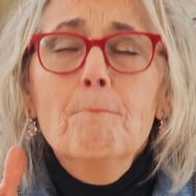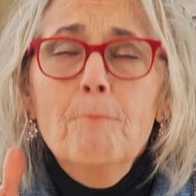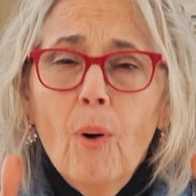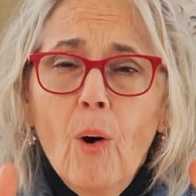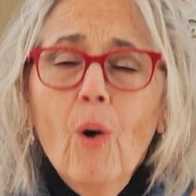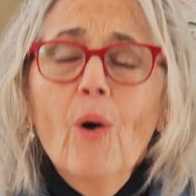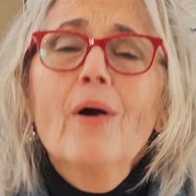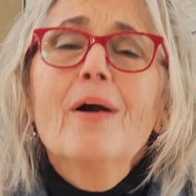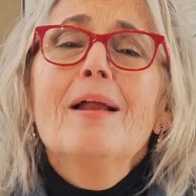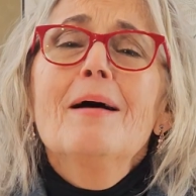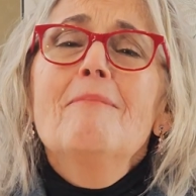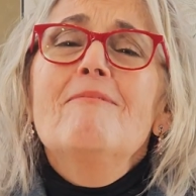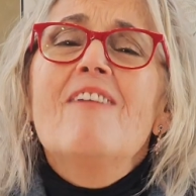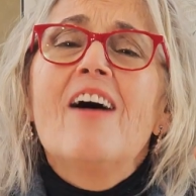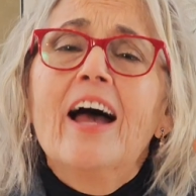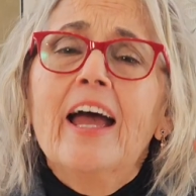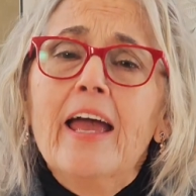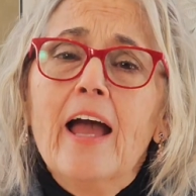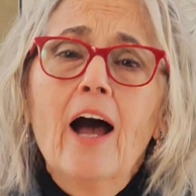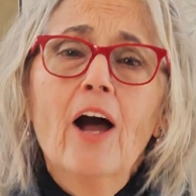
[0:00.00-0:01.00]
Puerto
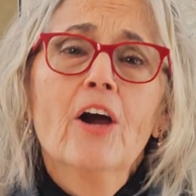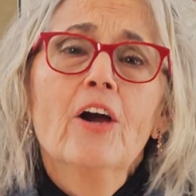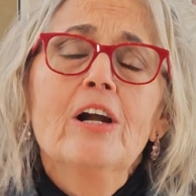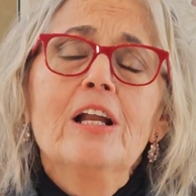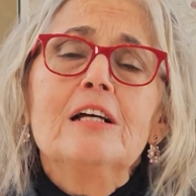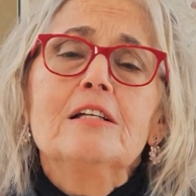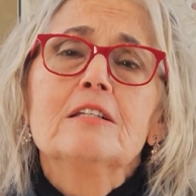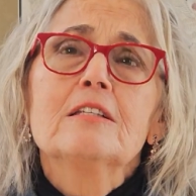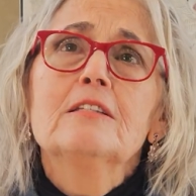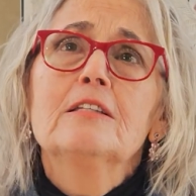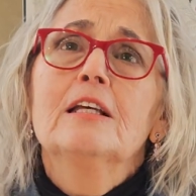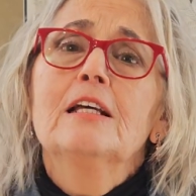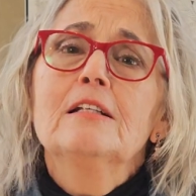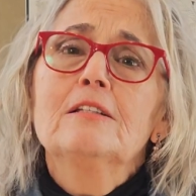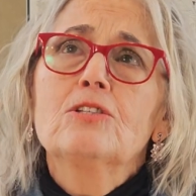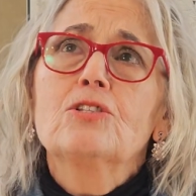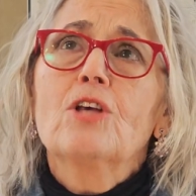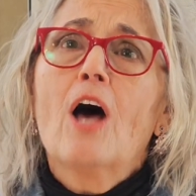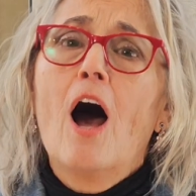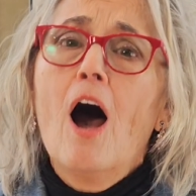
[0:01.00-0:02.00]
Vallarta
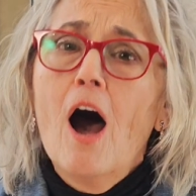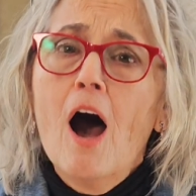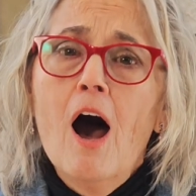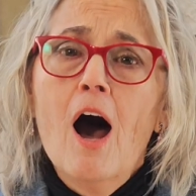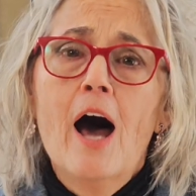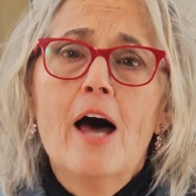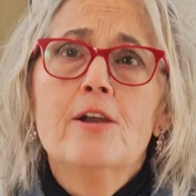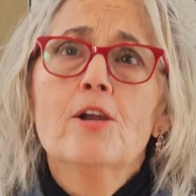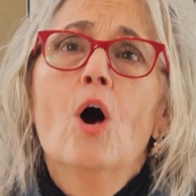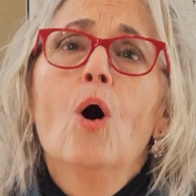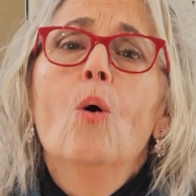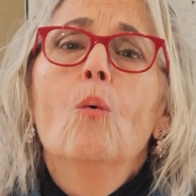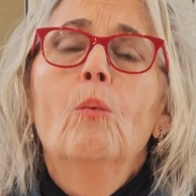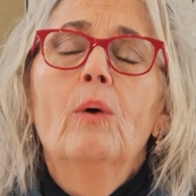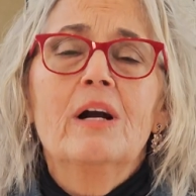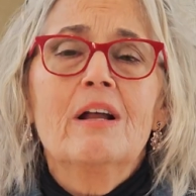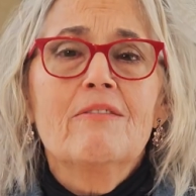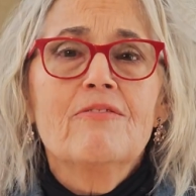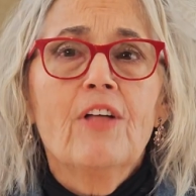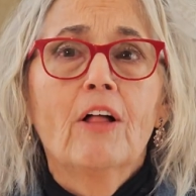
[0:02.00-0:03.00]
sits on
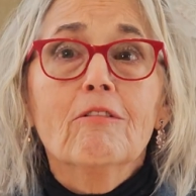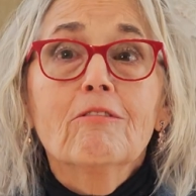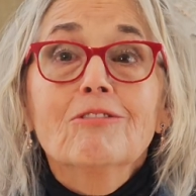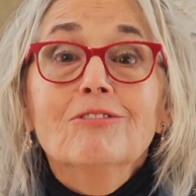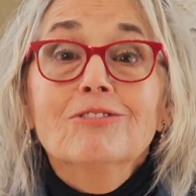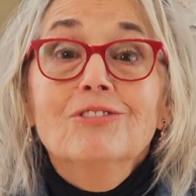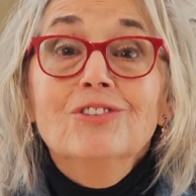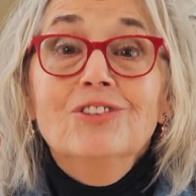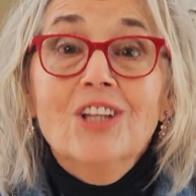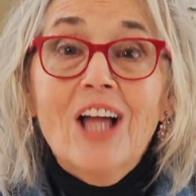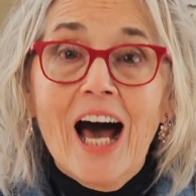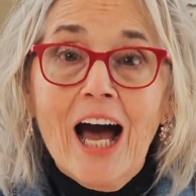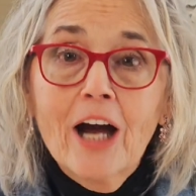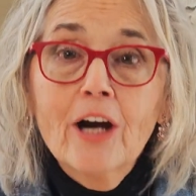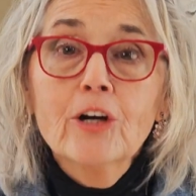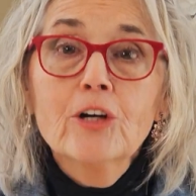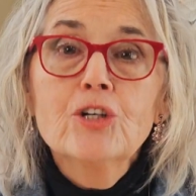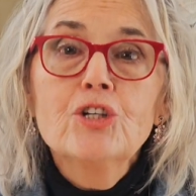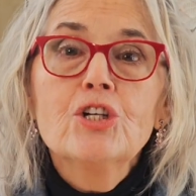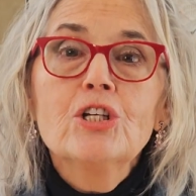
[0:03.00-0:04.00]
one of the
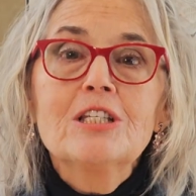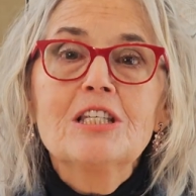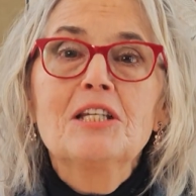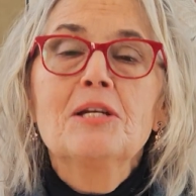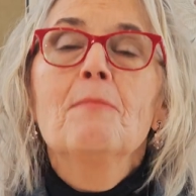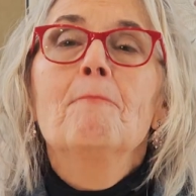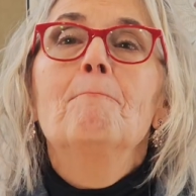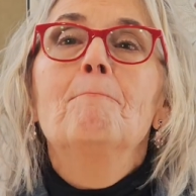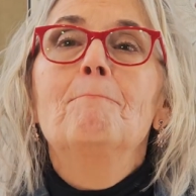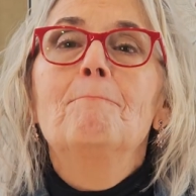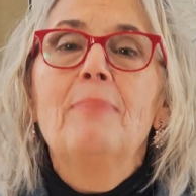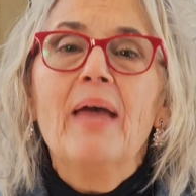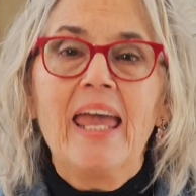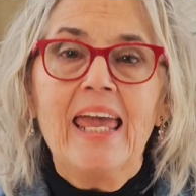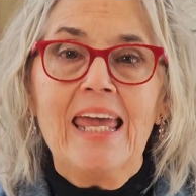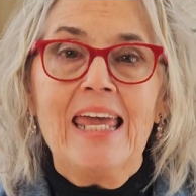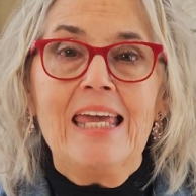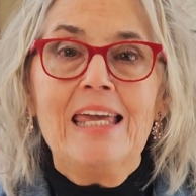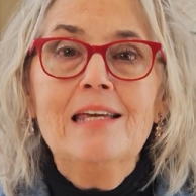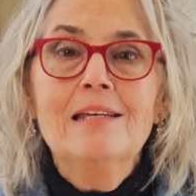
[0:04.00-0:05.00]
largest
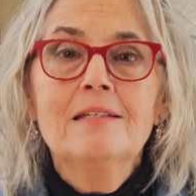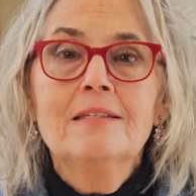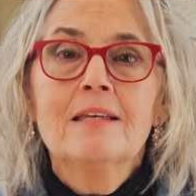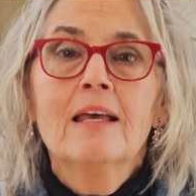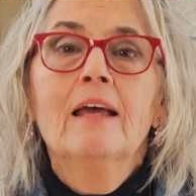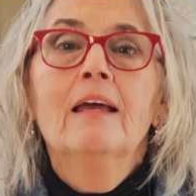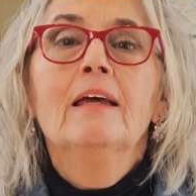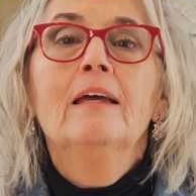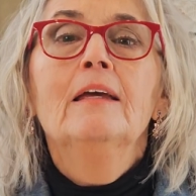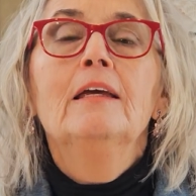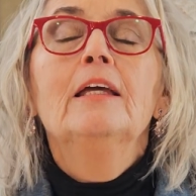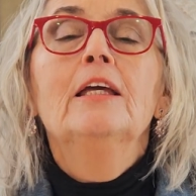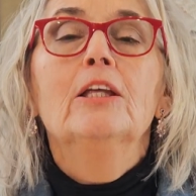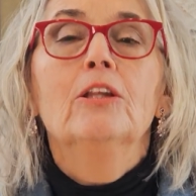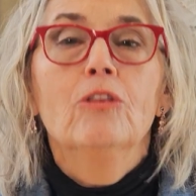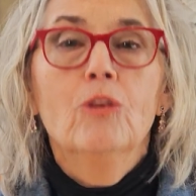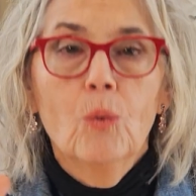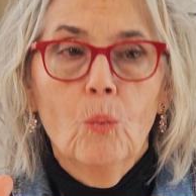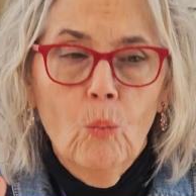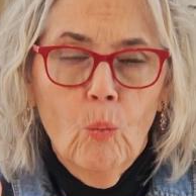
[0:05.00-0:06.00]
bays
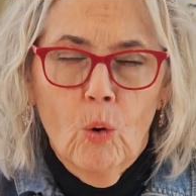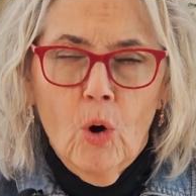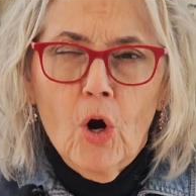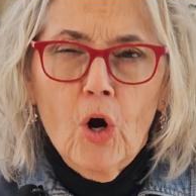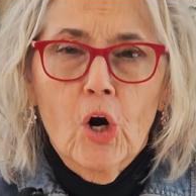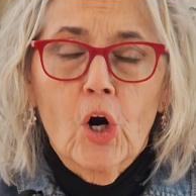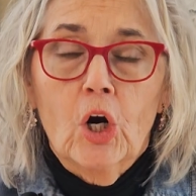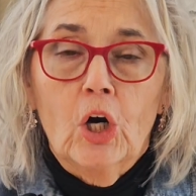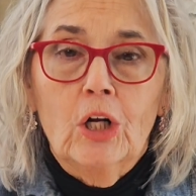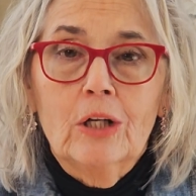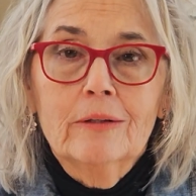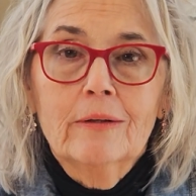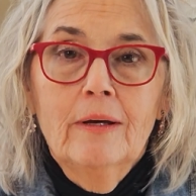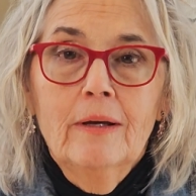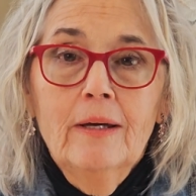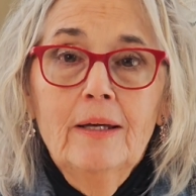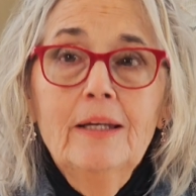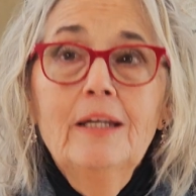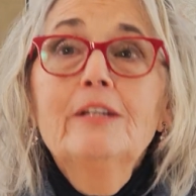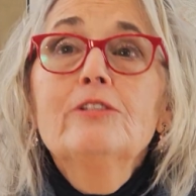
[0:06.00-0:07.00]
in the world.
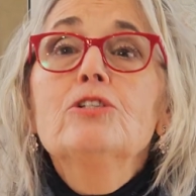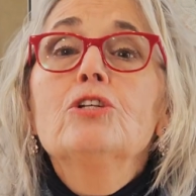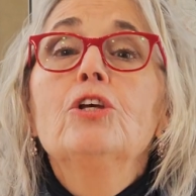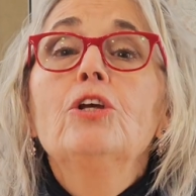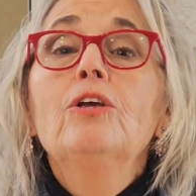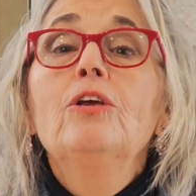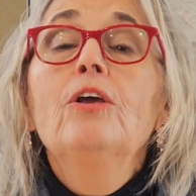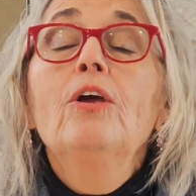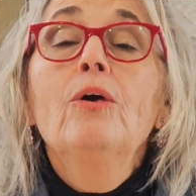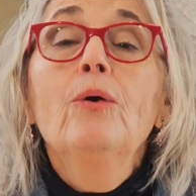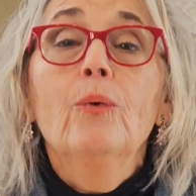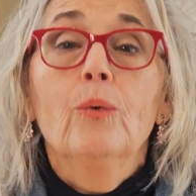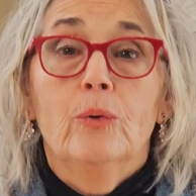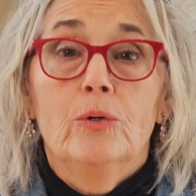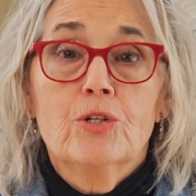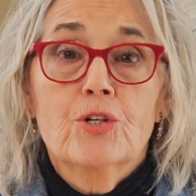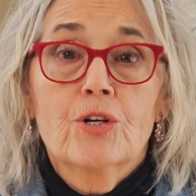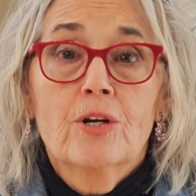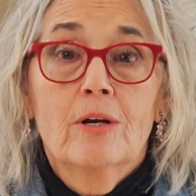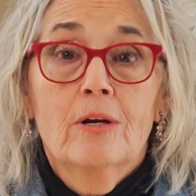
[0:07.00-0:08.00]
It's
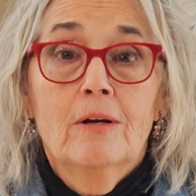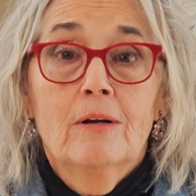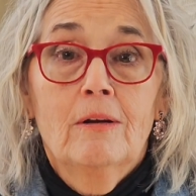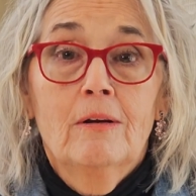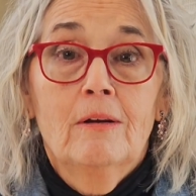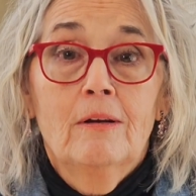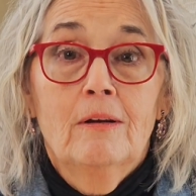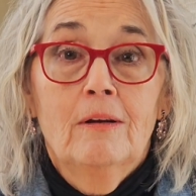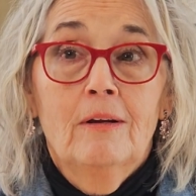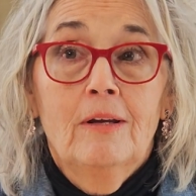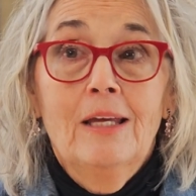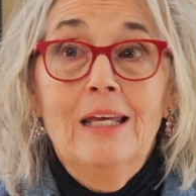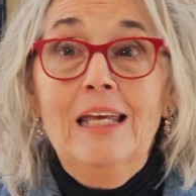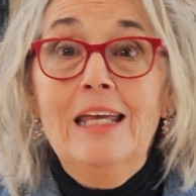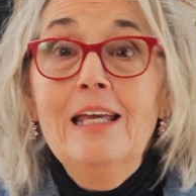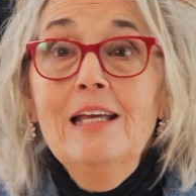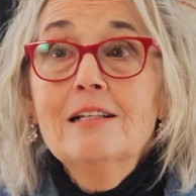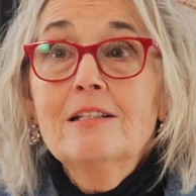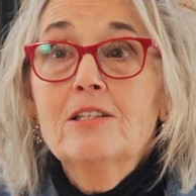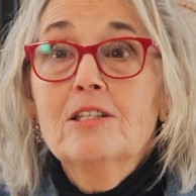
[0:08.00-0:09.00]
huge.
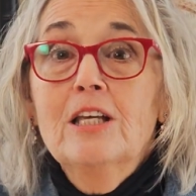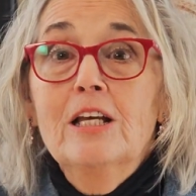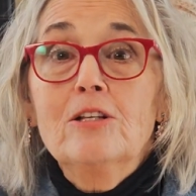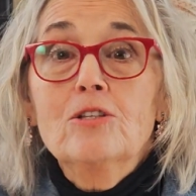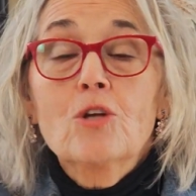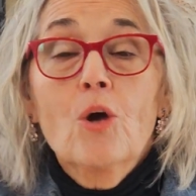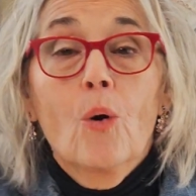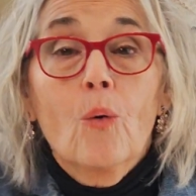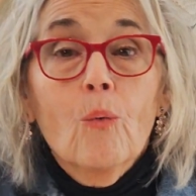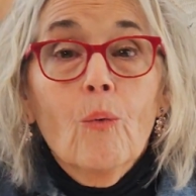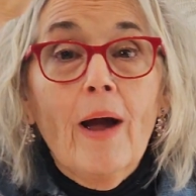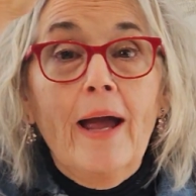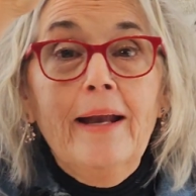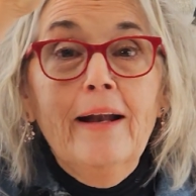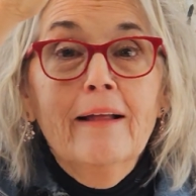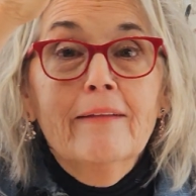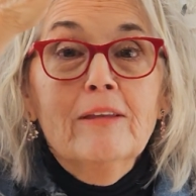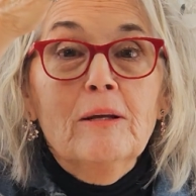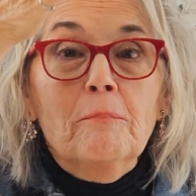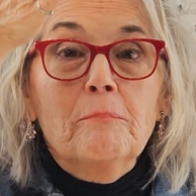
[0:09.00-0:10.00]
It sits
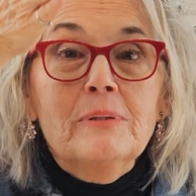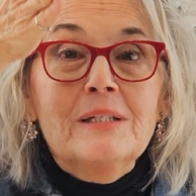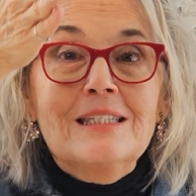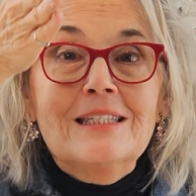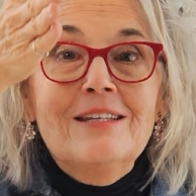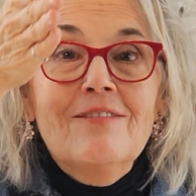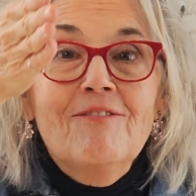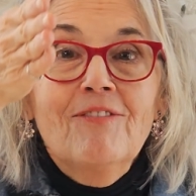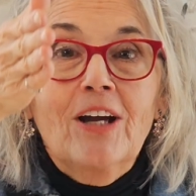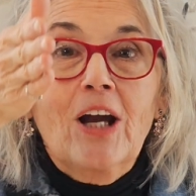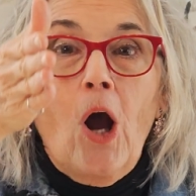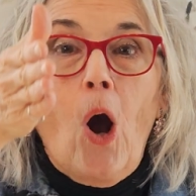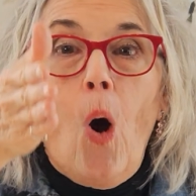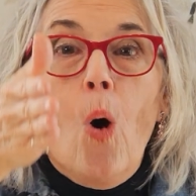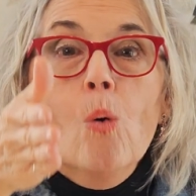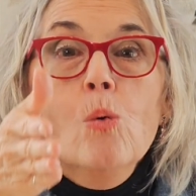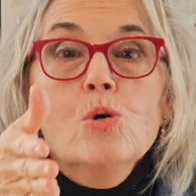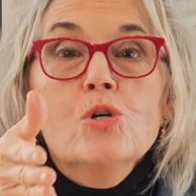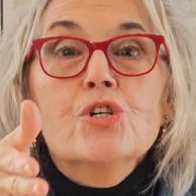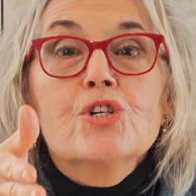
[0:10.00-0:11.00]
right on the Pacific
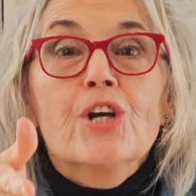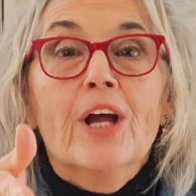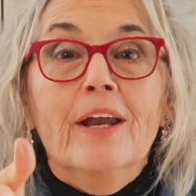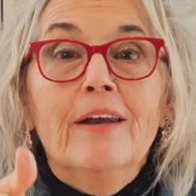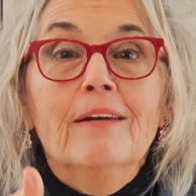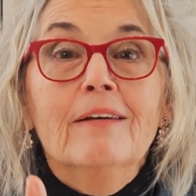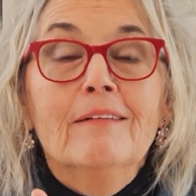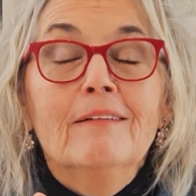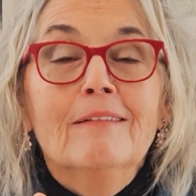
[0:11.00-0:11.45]
Ocean.